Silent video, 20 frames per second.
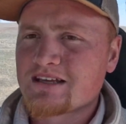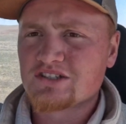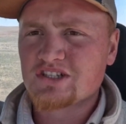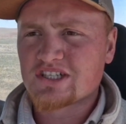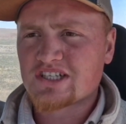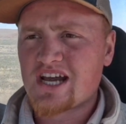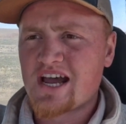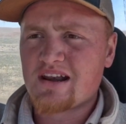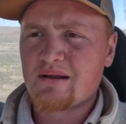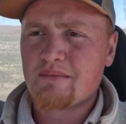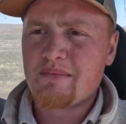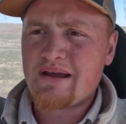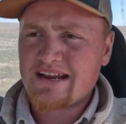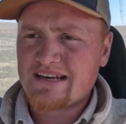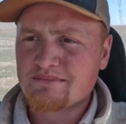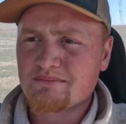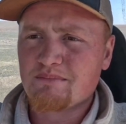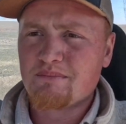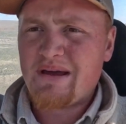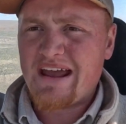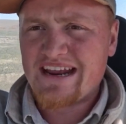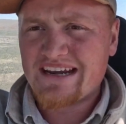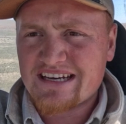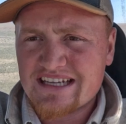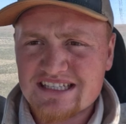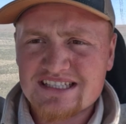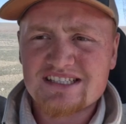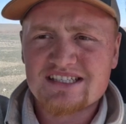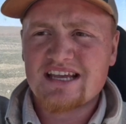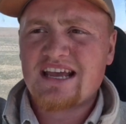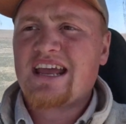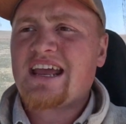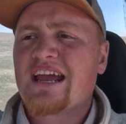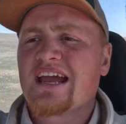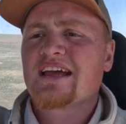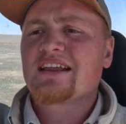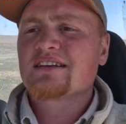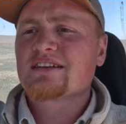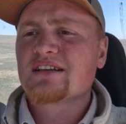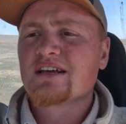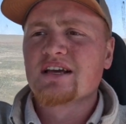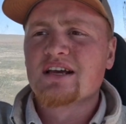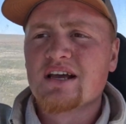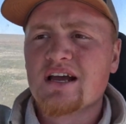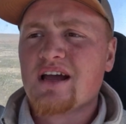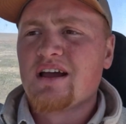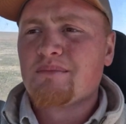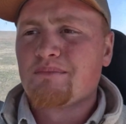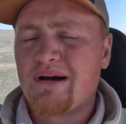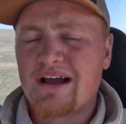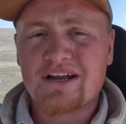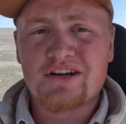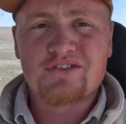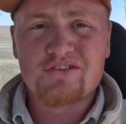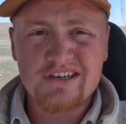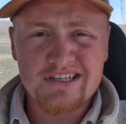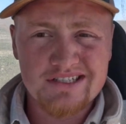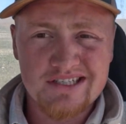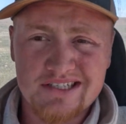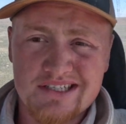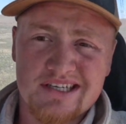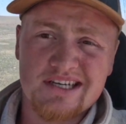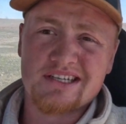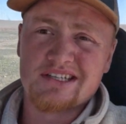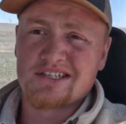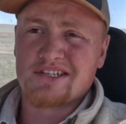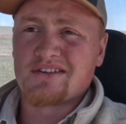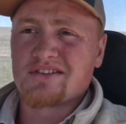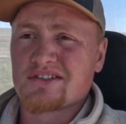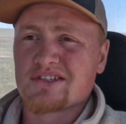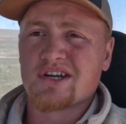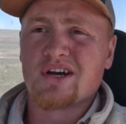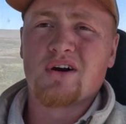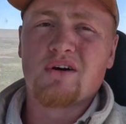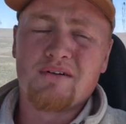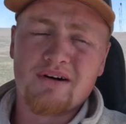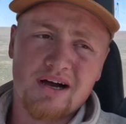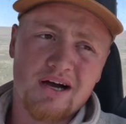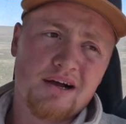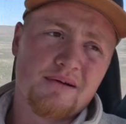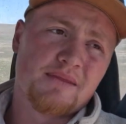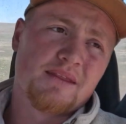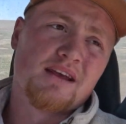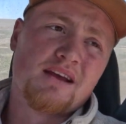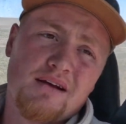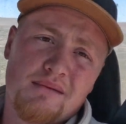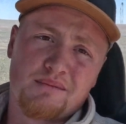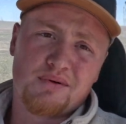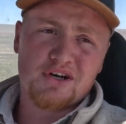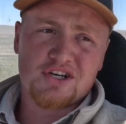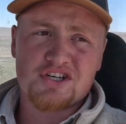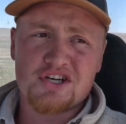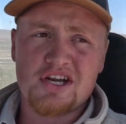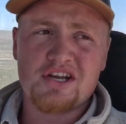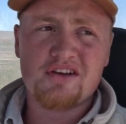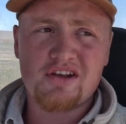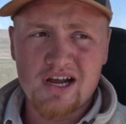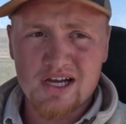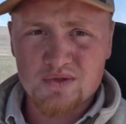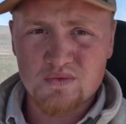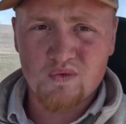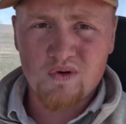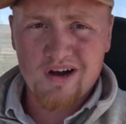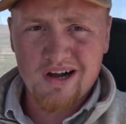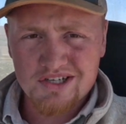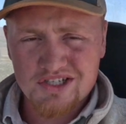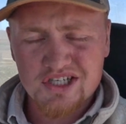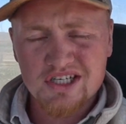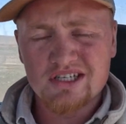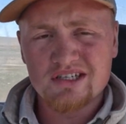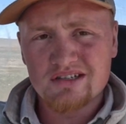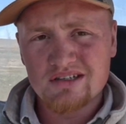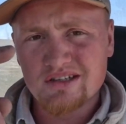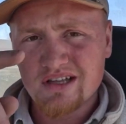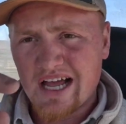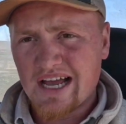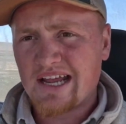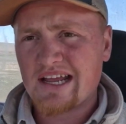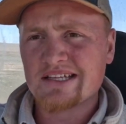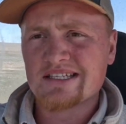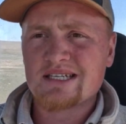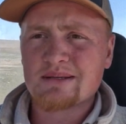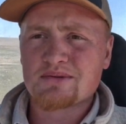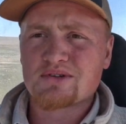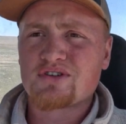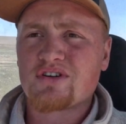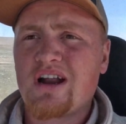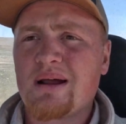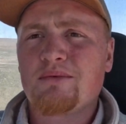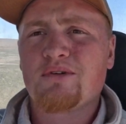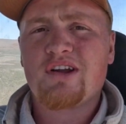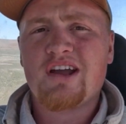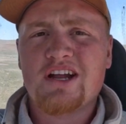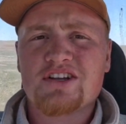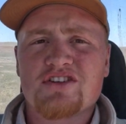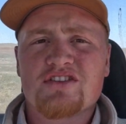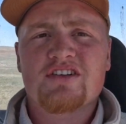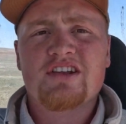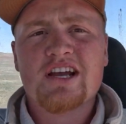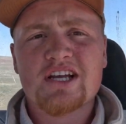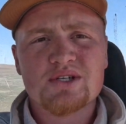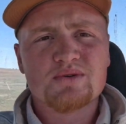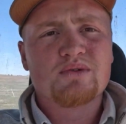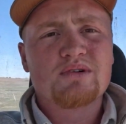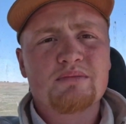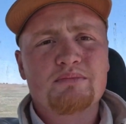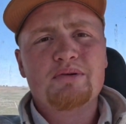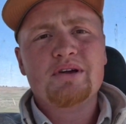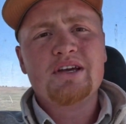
Just kind of maintenance, and might grease the skids here. So appreciate you guys watching. Like and subscribe. We'll catch you in the next one.